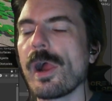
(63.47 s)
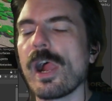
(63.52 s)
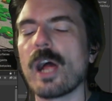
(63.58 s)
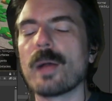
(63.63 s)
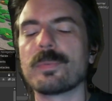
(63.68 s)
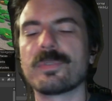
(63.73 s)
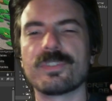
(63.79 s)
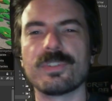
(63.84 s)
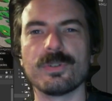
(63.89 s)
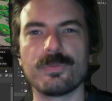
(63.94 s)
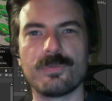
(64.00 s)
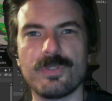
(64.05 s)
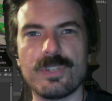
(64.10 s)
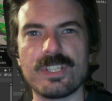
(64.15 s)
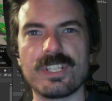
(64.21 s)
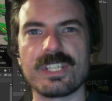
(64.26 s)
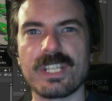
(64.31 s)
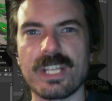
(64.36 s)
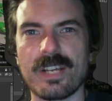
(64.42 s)
I'm still
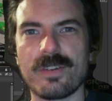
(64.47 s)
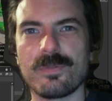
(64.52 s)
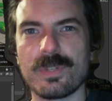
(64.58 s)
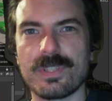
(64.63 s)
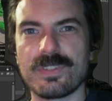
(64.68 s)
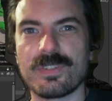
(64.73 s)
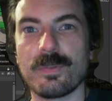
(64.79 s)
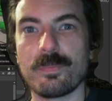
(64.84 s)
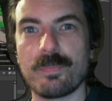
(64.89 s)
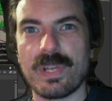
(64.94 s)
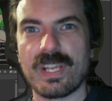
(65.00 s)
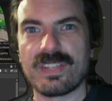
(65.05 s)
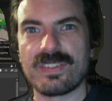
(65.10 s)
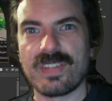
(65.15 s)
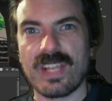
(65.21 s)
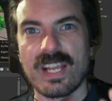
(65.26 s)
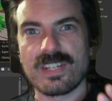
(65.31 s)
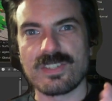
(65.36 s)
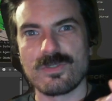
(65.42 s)
feeling out what's the
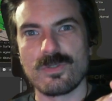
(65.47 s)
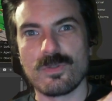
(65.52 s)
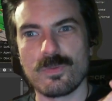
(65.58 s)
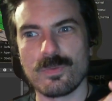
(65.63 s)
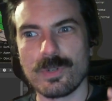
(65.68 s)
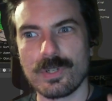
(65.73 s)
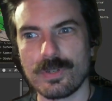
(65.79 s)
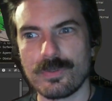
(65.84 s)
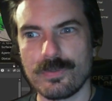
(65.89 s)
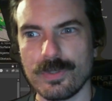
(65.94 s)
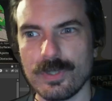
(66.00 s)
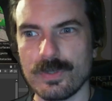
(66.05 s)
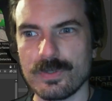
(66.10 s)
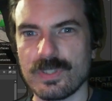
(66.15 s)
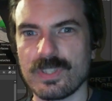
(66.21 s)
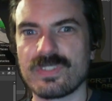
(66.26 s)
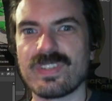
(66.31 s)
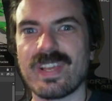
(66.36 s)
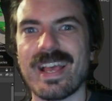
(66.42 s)
best actual workflow
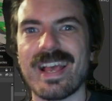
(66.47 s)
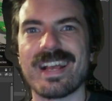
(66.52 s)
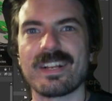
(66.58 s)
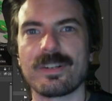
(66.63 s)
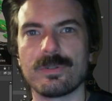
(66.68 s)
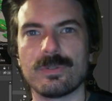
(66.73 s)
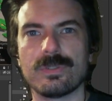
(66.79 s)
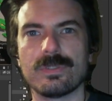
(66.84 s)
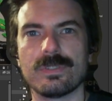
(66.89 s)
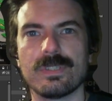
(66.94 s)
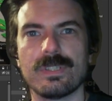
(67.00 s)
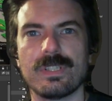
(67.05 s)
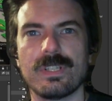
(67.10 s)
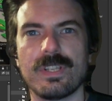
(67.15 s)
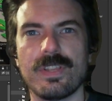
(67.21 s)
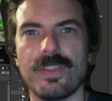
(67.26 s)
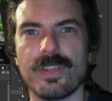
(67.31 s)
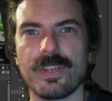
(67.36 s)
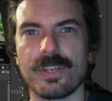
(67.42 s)
to tackle
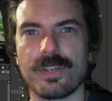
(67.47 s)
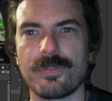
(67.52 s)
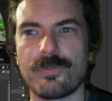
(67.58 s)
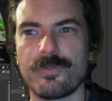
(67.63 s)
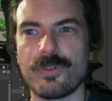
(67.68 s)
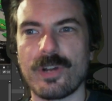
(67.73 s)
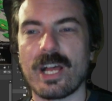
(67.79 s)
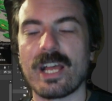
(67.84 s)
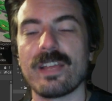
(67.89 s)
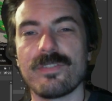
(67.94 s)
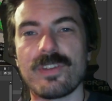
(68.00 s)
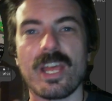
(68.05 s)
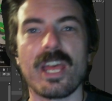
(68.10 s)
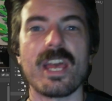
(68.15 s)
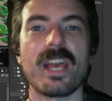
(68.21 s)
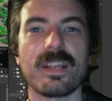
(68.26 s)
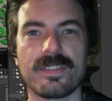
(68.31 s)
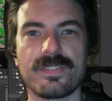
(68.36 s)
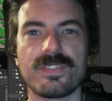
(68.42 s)
the 5
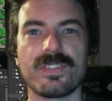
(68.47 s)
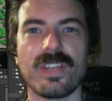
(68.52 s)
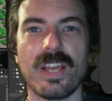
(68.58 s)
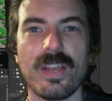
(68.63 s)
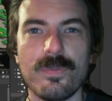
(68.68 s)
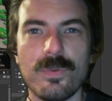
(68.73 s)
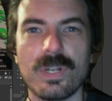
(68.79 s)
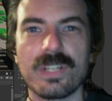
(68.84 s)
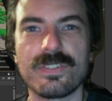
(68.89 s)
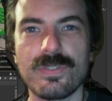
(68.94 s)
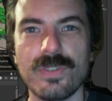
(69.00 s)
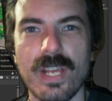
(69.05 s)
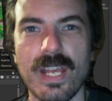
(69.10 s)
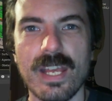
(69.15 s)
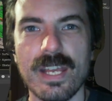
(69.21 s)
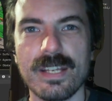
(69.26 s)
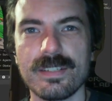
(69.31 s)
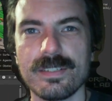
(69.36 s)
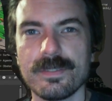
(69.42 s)
acts I want to
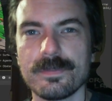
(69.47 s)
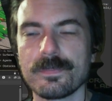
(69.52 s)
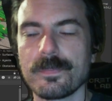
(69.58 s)
add.